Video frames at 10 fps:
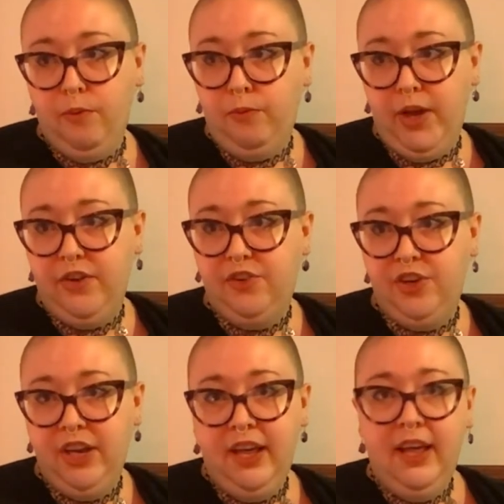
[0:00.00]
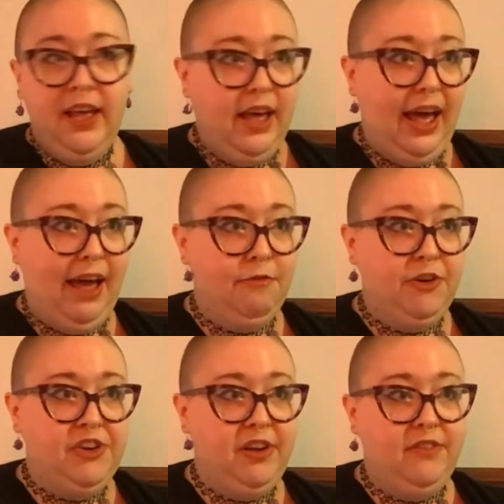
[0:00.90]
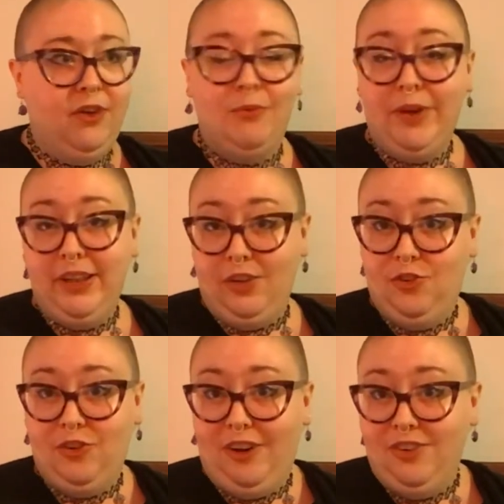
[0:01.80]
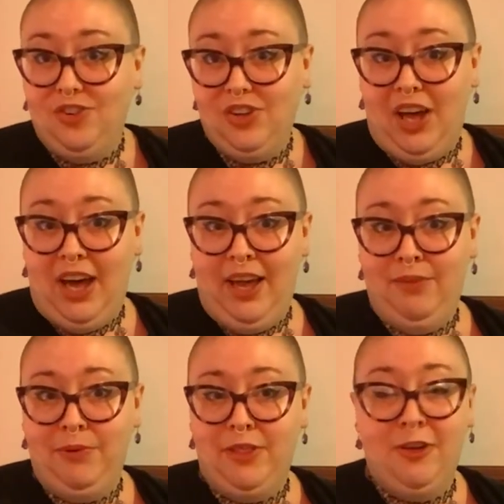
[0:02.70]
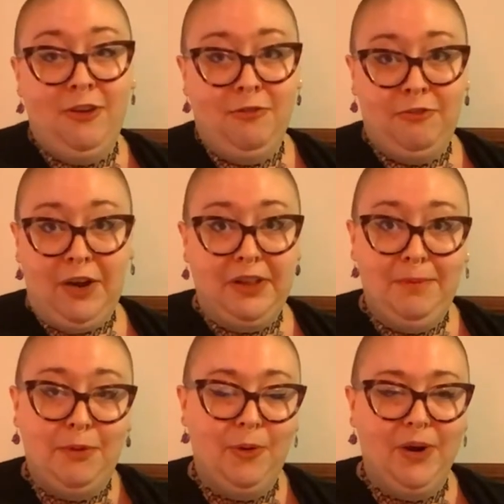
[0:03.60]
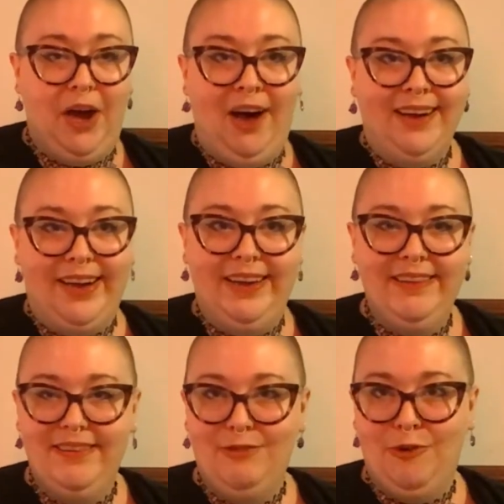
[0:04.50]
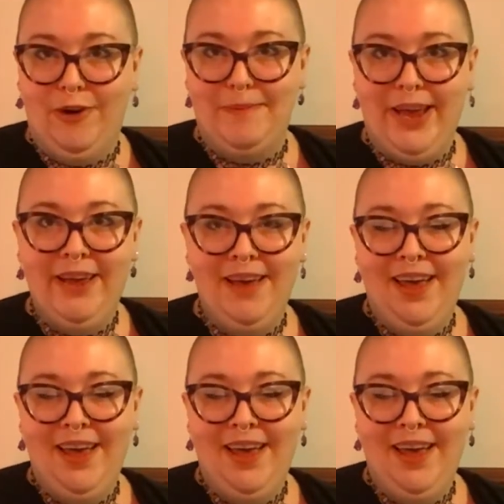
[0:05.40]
which averages a really strong July with a fairly poor August for me,